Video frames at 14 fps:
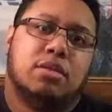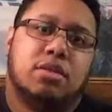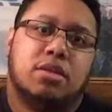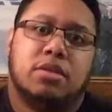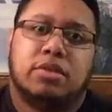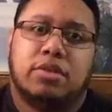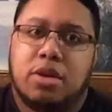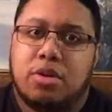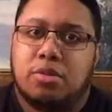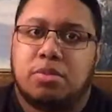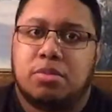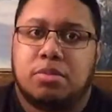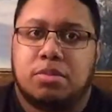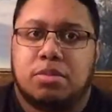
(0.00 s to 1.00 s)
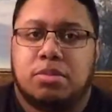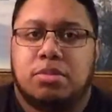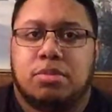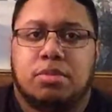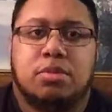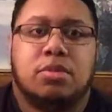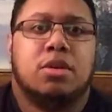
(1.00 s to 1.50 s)
So
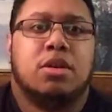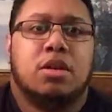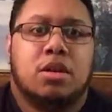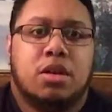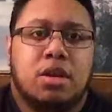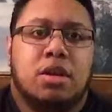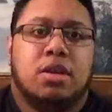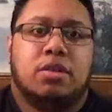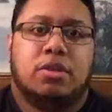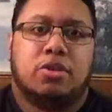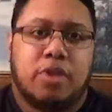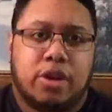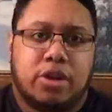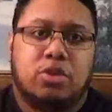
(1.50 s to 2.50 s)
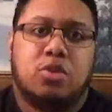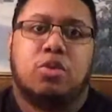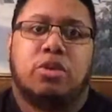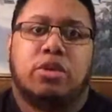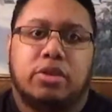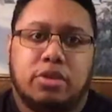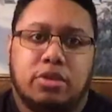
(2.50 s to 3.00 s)
it's a great tool to
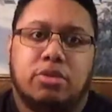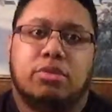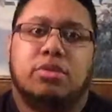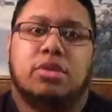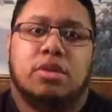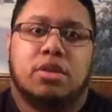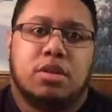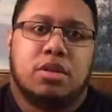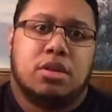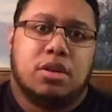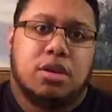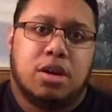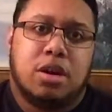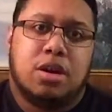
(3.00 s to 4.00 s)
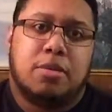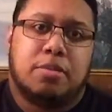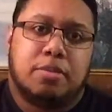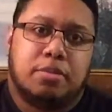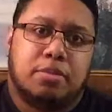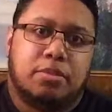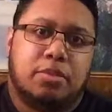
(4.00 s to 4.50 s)
use.
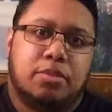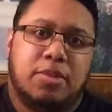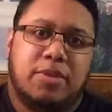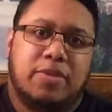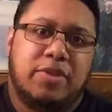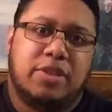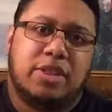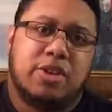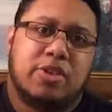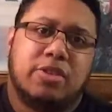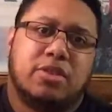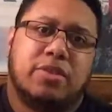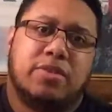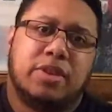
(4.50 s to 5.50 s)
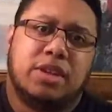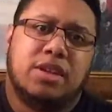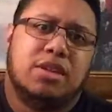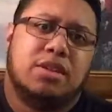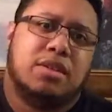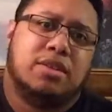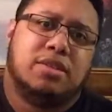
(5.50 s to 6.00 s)
There is a
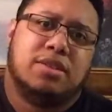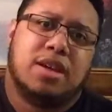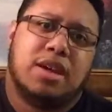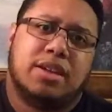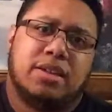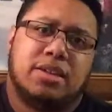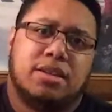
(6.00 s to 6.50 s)
fee. It's like,